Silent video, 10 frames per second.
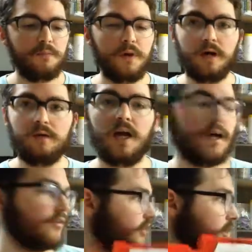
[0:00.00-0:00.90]
But
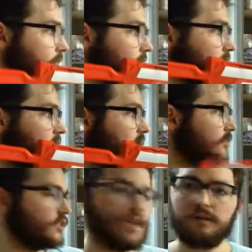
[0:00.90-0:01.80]
yeah, it's a
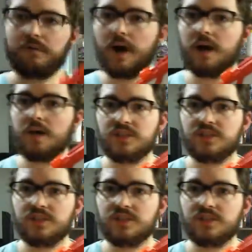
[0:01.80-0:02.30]
single fire,